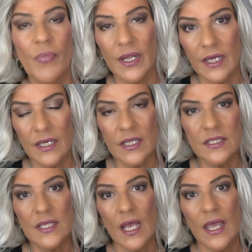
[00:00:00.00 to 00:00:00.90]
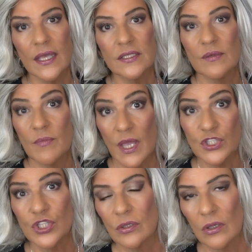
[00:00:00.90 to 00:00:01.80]
but it is a
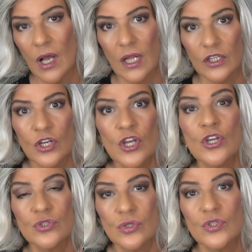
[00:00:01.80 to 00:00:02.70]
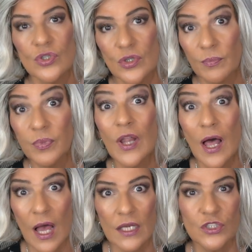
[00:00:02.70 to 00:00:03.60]
dimensional color due to the
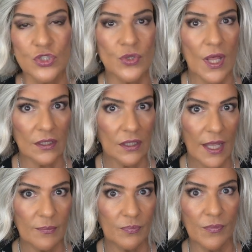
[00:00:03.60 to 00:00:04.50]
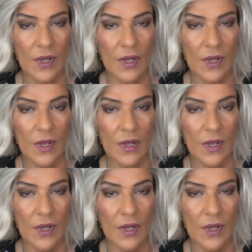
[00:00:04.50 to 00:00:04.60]
blonde, to that light,